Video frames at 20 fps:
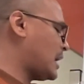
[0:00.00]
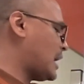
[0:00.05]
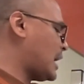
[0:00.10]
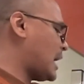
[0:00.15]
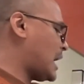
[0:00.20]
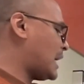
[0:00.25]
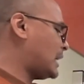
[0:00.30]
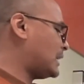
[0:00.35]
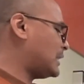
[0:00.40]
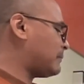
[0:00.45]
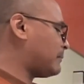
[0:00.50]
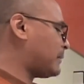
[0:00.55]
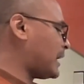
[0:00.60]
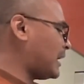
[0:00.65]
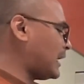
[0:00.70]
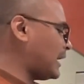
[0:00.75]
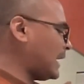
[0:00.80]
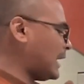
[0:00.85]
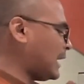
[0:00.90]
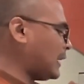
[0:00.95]
And the
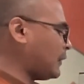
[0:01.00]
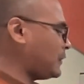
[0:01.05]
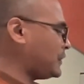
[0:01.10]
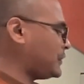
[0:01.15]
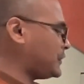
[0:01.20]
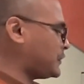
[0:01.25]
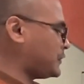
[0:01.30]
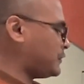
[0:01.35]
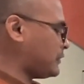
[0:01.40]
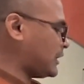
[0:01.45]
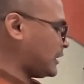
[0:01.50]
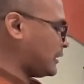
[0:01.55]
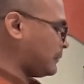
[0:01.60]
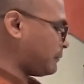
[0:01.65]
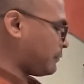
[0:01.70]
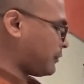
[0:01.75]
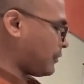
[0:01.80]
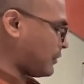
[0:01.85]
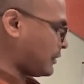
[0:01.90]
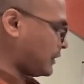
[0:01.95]
Pali language is very
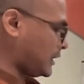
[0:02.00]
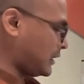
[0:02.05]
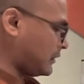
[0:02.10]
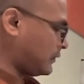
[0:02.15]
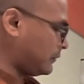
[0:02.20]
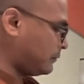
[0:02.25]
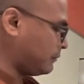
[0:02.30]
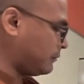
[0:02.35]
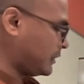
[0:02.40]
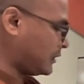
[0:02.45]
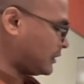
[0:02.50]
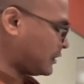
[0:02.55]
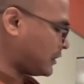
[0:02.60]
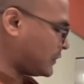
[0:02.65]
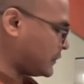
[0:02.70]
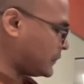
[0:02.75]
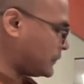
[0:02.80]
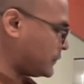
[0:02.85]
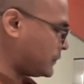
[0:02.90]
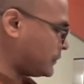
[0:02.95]
important
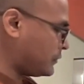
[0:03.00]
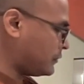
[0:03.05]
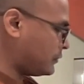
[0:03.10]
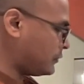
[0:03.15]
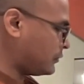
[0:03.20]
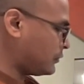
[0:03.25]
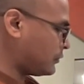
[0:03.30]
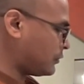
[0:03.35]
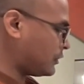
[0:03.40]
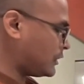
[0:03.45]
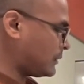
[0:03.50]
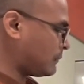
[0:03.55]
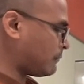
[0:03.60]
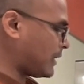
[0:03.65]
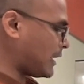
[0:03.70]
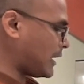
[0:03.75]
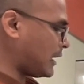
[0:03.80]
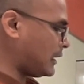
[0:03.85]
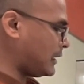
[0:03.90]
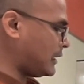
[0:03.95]
because through the
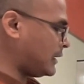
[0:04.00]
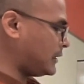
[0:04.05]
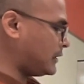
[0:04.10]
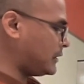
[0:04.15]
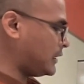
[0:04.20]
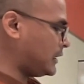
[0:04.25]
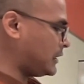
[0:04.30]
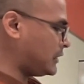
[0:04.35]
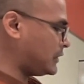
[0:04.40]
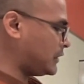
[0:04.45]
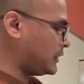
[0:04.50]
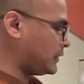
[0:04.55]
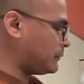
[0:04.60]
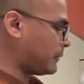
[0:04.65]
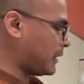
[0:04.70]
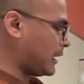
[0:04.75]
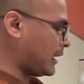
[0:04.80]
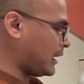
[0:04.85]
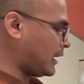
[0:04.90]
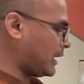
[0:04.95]
Pali teaching,
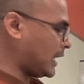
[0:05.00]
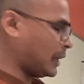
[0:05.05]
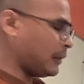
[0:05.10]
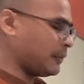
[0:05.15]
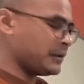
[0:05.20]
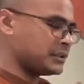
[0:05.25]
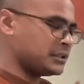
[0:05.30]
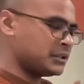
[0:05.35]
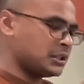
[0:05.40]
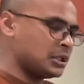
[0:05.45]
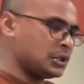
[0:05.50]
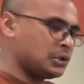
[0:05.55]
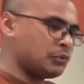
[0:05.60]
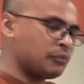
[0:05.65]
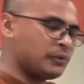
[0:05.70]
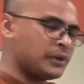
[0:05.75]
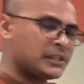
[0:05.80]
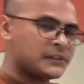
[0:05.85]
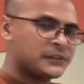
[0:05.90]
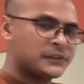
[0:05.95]
Pali language, you
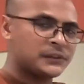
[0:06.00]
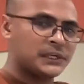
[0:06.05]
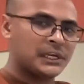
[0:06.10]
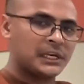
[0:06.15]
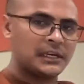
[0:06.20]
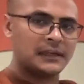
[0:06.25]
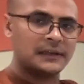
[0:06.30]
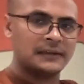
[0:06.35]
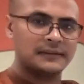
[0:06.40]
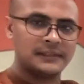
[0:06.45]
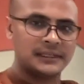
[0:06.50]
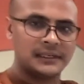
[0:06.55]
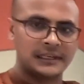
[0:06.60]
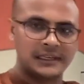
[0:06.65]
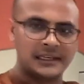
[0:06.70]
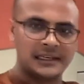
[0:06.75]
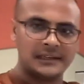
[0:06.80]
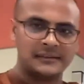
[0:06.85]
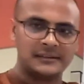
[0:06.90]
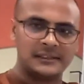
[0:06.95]
will see the
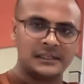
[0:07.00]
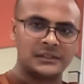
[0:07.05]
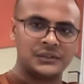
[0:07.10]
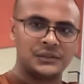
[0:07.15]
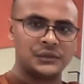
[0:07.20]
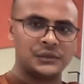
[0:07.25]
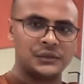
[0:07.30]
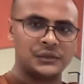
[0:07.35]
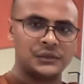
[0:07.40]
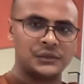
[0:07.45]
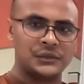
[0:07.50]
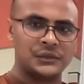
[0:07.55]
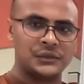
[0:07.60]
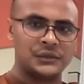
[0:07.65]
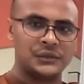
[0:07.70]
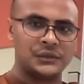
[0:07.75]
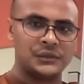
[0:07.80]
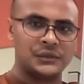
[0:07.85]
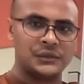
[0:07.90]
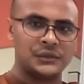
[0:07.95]
key teachings of
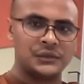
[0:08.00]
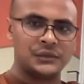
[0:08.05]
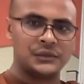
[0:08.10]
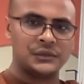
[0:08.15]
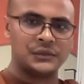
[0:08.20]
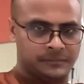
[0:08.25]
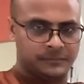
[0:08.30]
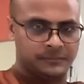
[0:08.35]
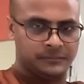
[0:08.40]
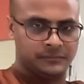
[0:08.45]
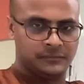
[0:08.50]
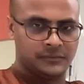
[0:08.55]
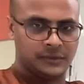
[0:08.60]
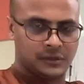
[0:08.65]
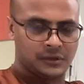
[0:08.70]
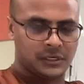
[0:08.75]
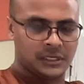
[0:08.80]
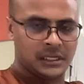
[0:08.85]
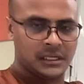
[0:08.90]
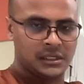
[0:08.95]
the Buddha.
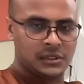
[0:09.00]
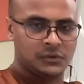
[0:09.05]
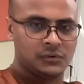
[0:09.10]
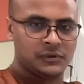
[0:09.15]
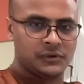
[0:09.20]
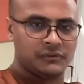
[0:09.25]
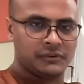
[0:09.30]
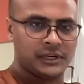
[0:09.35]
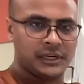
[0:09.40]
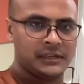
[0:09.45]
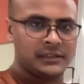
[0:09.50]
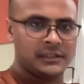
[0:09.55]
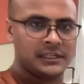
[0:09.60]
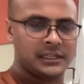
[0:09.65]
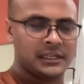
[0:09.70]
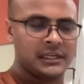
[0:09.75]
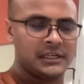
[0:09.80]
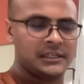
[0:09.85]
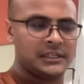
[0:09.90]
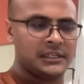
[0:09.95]
Okay, you will read the
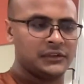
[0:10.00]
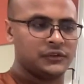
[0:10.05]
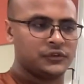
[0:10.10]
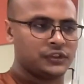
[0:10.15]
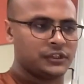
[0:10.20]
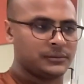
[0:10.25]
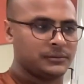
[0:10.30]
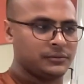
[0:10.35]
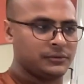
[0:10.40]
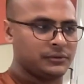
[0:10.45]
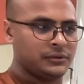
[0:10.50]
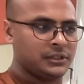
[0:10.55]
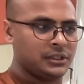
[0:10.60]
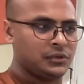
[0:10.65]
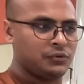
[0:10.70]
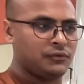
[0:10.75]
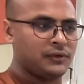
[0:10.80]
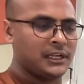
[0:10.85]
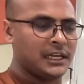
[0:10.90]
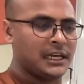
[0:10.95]
key teachings of the Buddha.
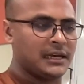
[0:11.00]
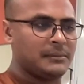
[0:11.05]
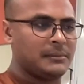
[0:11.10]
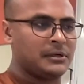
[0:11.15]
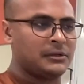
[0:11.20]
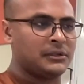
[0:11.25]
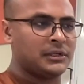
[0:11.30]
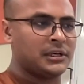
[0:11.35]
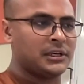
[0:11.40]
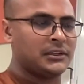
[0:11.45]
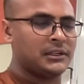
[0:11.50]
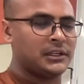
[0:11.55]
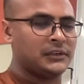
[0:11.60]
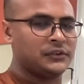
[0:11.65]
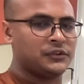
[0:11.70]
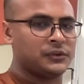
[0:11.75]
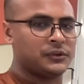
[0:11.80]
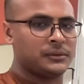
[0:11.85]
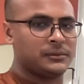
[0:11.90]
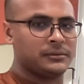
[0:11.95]
You will able to key
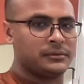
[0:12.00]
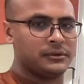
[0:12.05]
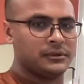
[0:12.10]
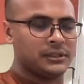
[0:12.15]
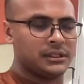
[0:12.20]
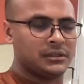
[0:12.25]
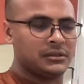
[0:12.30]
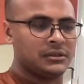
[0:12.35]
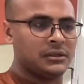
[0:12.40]
teachings of the Buddha.